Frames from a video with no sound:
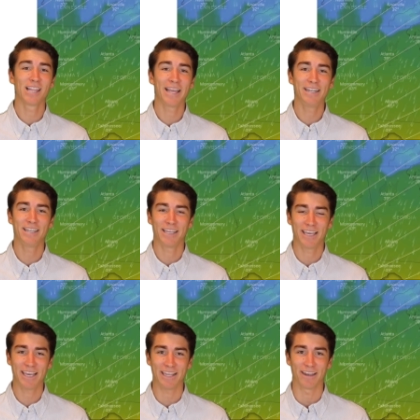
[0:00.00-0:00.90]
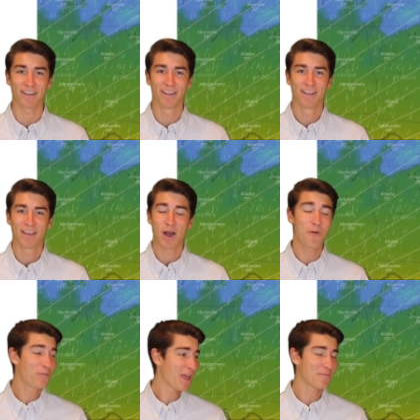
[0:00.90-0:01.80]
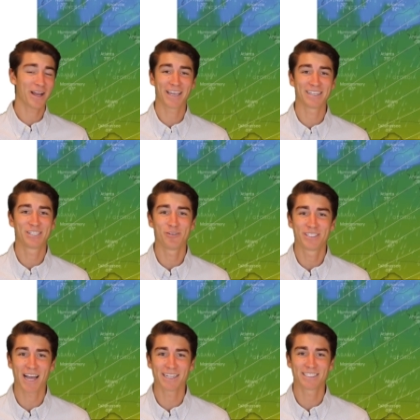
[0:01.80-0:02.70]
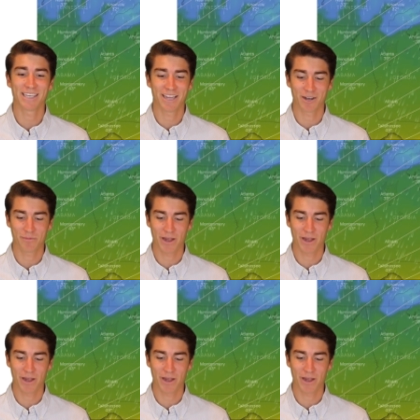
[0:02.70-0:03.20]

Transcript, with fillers: latent heat. Hopefully I'm not getting too sciencey here,